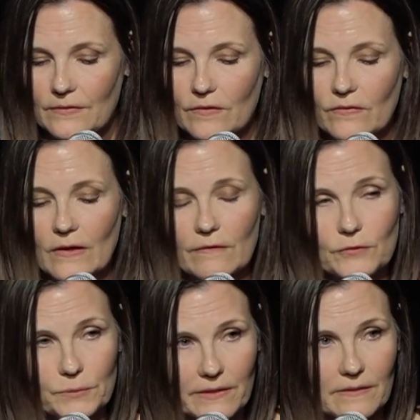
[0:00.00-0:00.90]
the
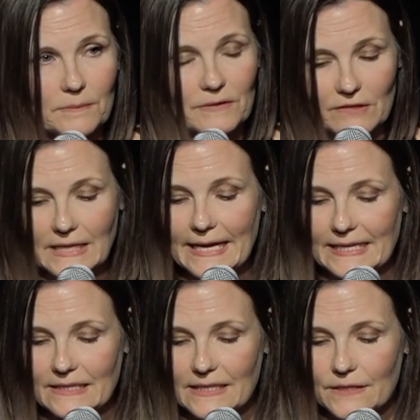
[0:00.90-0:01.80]
soft rhythm of
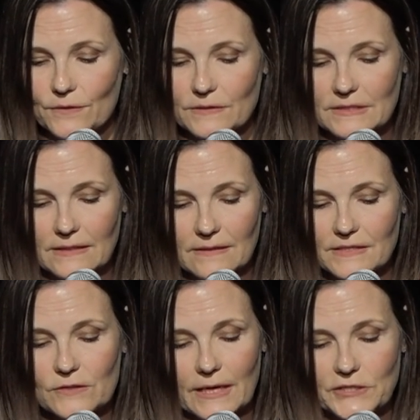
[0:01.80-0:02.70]
clacking needles and the
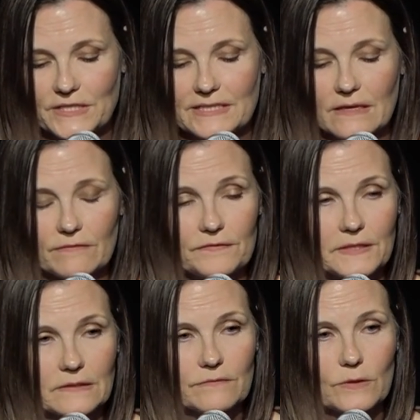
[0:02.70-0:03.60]
scratchy soft
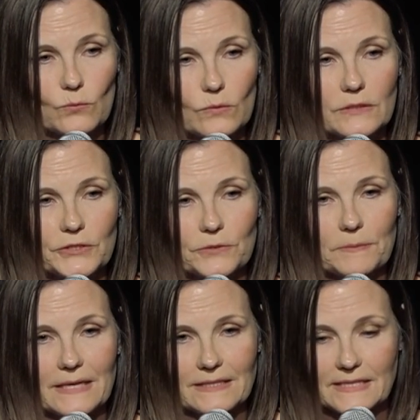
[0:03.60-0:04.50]
feel of the wool as your
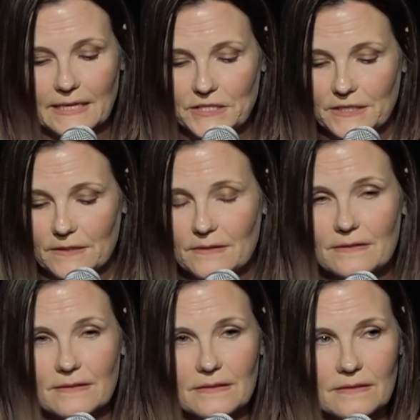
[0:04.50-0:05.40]
meditation,
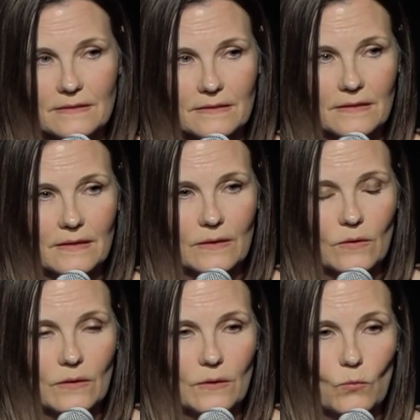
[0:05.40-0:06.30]

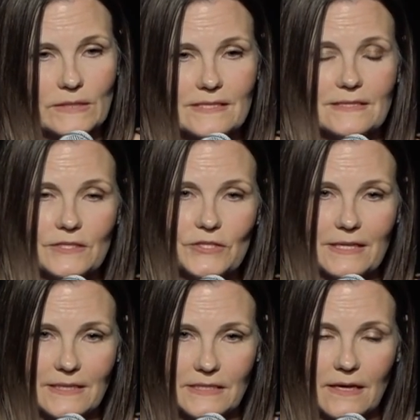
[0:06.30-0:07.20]
one stitch
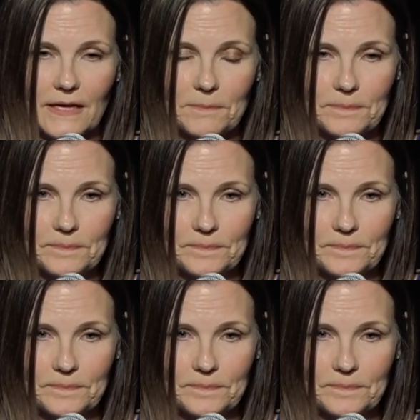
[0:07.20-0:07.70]
at a time.